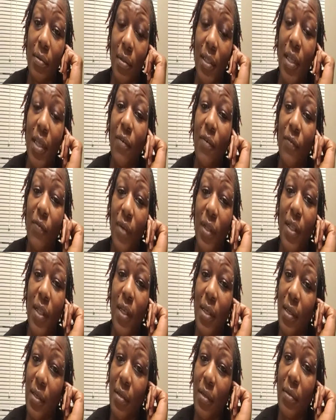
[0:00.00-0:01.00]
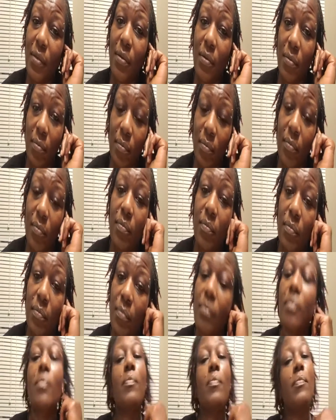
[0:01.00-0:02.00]
is definitely.
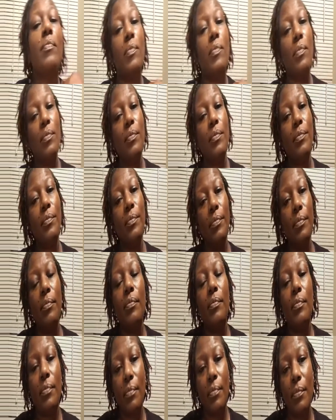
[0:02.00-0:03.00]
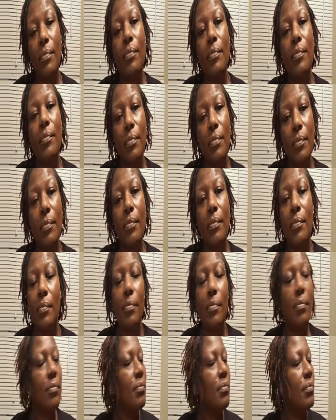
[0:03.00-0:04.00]
right, ain't nothing else gonna be right.
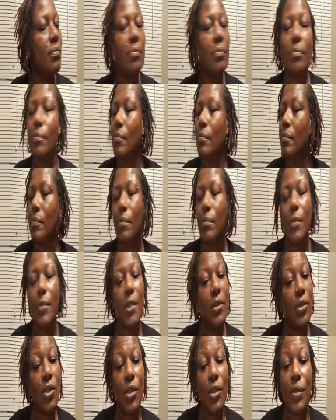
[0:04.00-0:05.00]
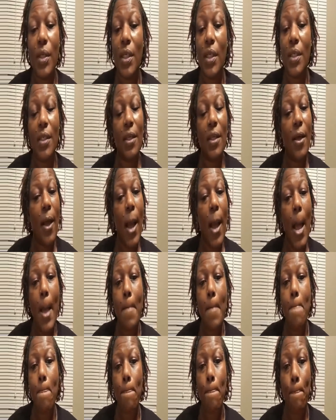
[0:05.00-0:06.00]
You gonna stop yourself from
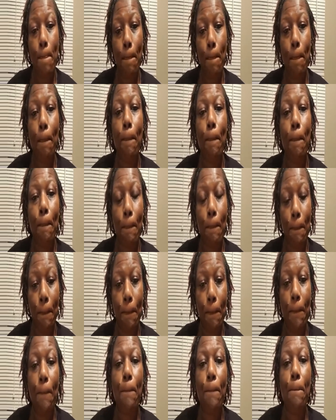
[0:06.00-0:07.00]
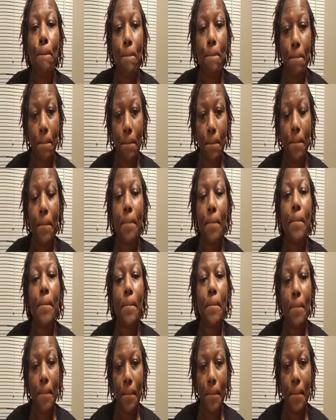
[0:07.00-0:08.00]
anything that you want to do because your
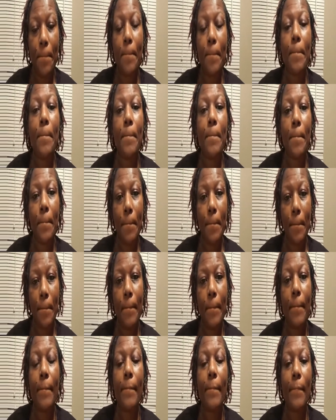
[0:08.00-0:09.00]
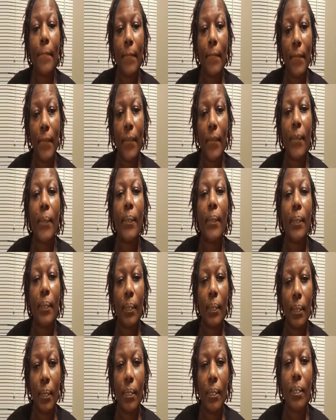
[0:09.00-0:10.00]
mindset is not gonna be in
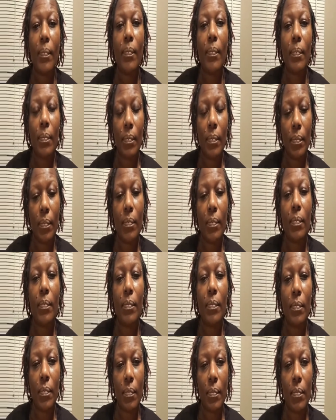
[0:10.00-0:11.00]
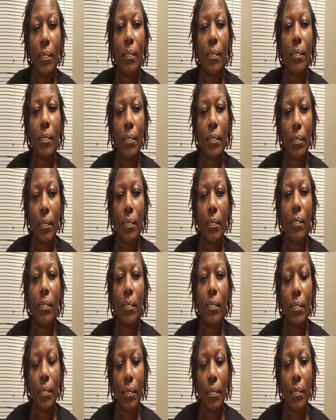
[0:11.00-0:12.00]
the right place. So your mind gonna be telling
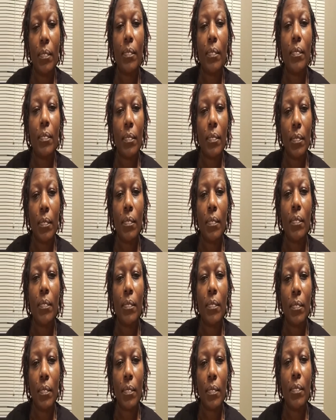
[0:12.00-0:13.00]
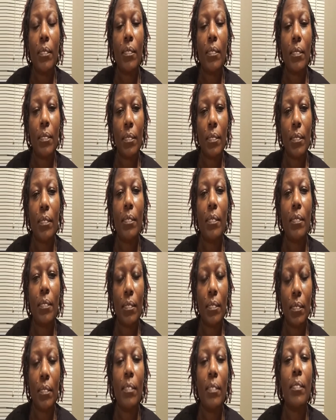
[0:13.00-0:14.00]
you, "Oh, you can't do that," or like, "Girl,
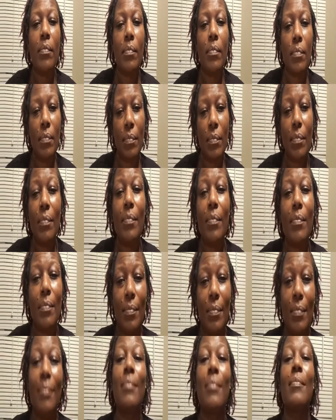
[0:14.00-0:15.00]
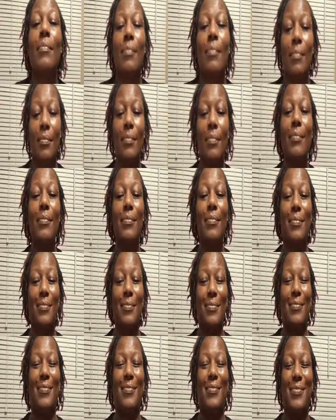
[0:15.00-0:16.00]
who you think you is? Go sit down
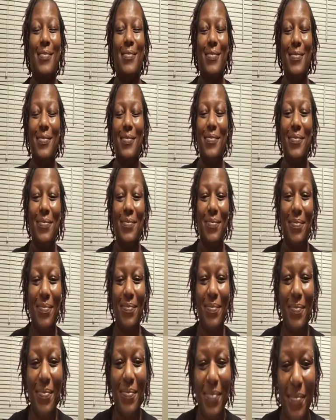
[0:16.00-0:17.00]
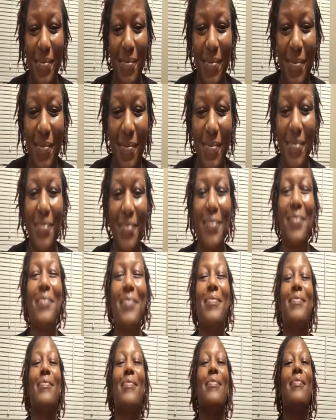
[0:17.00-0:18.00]
somewhere." Like your mind gonna be
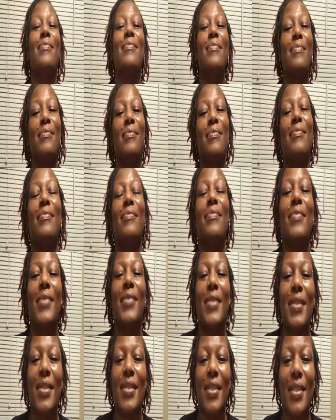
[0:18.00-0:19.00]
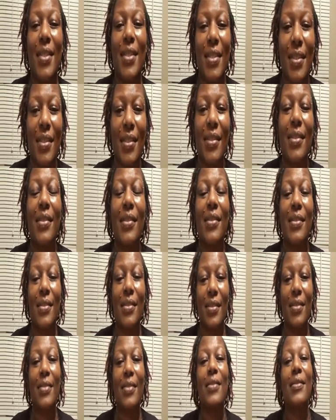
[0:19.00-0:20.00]
playing against you the whole time
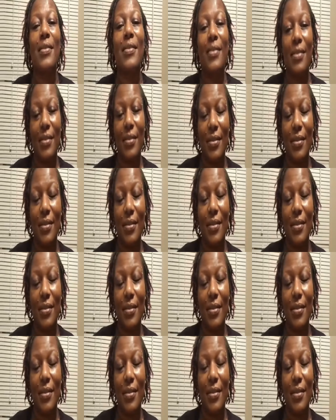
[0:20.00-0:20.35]
because